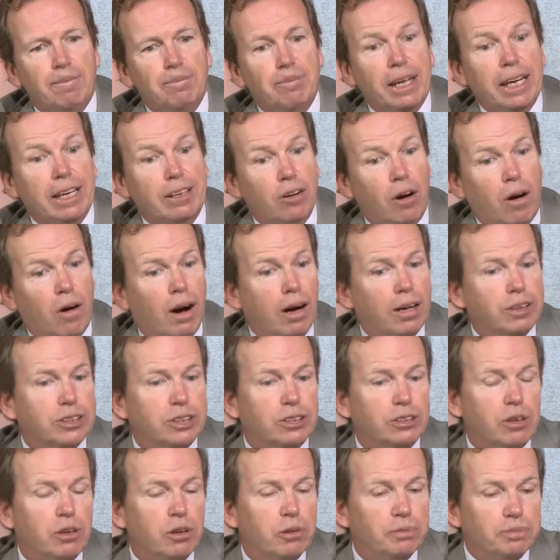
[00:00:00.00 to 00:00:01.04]
It
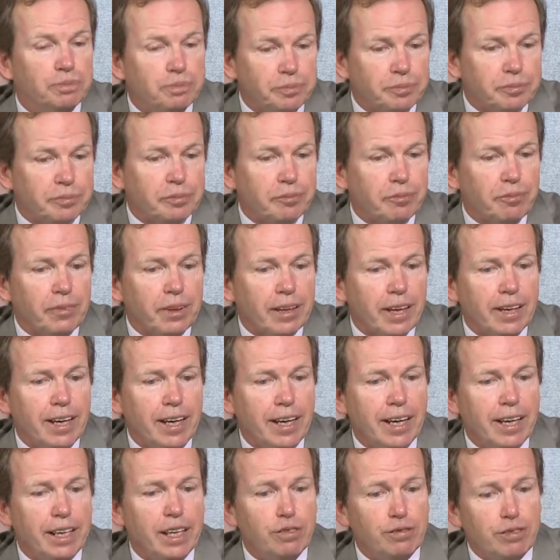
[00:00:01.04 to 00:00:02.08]
also,
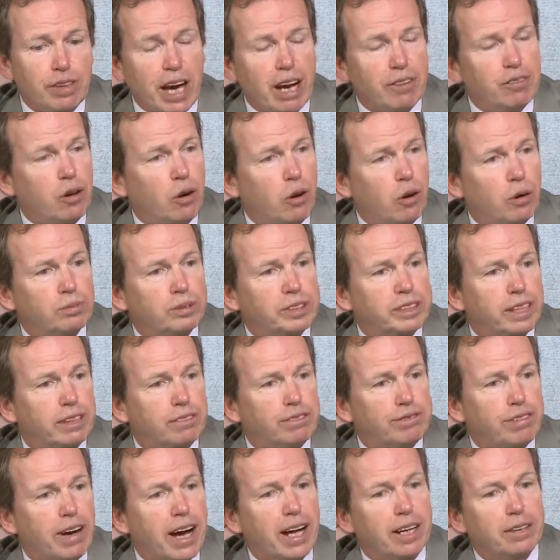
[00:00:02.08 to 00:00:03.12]
if you have a homestead
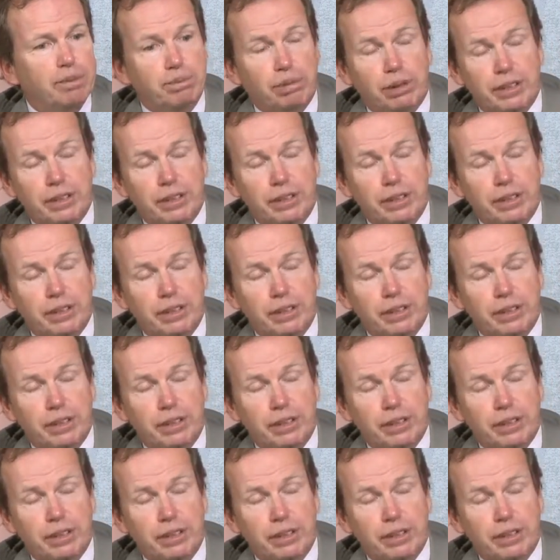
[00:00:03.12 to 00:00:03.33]
filed,